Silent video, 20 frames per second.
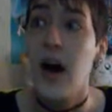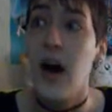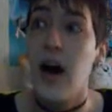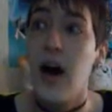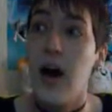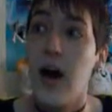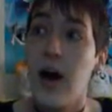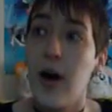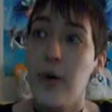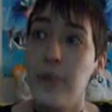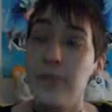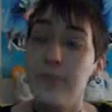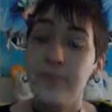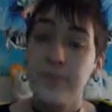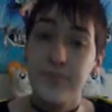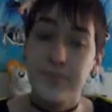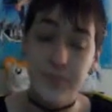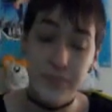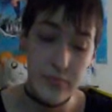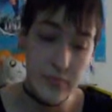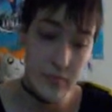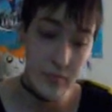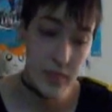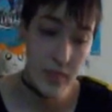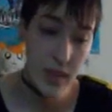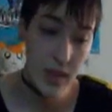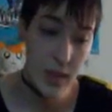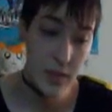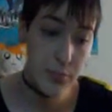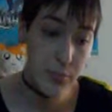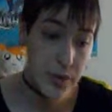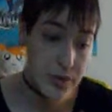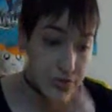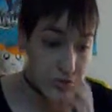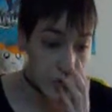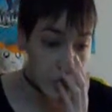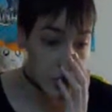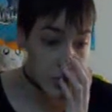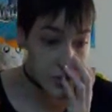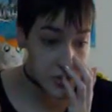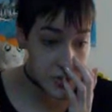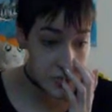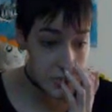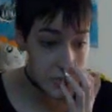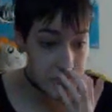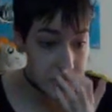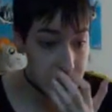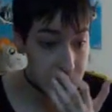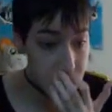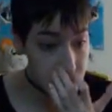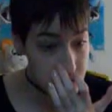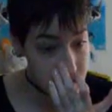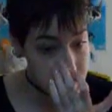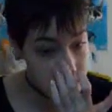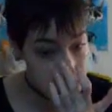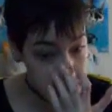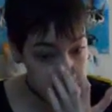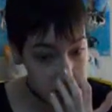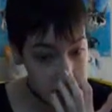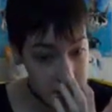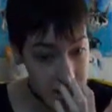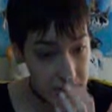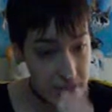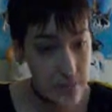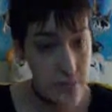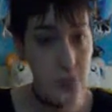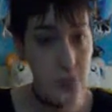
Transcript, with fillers: Um, but first, the first thing we did